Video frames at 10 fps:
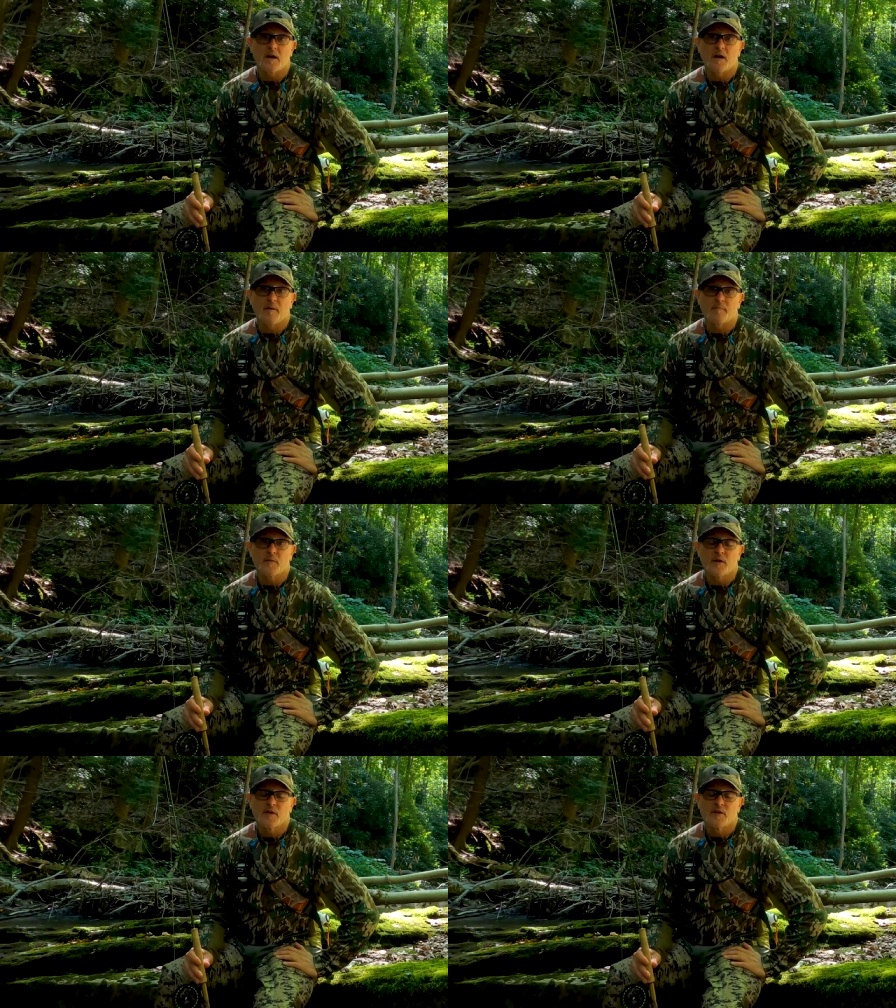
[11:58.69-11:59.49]

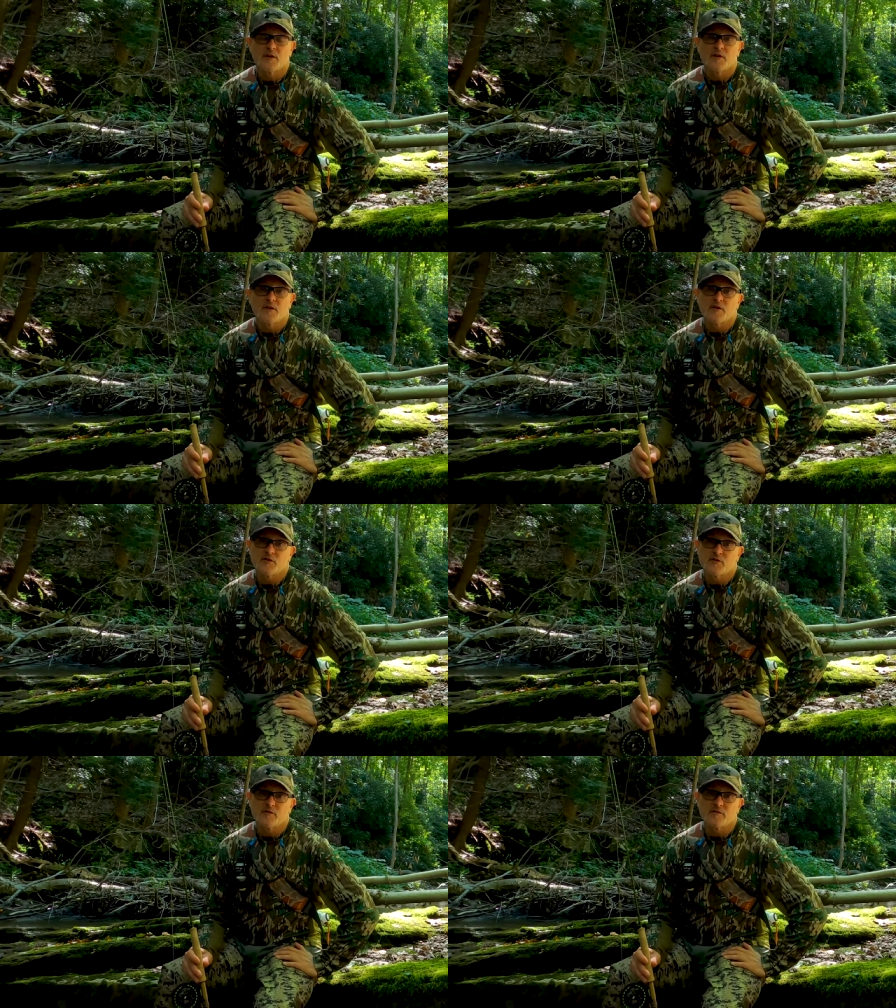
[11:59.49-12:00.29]

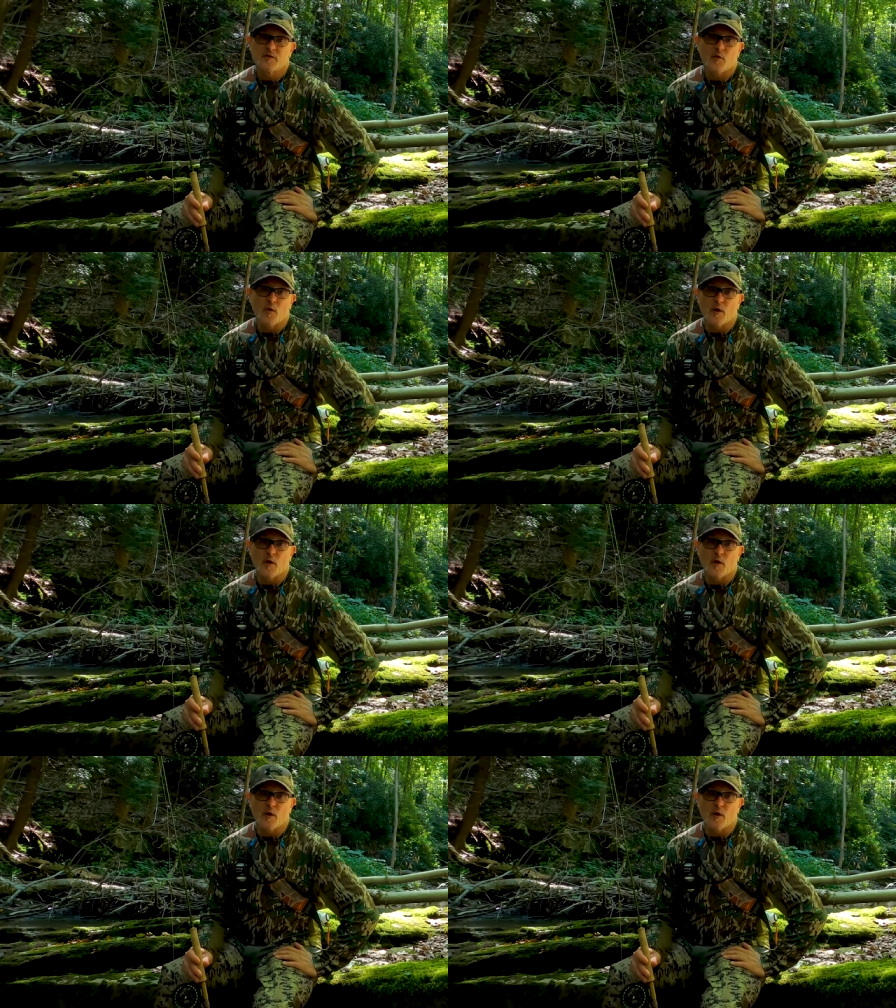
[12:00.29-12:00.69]
Um, you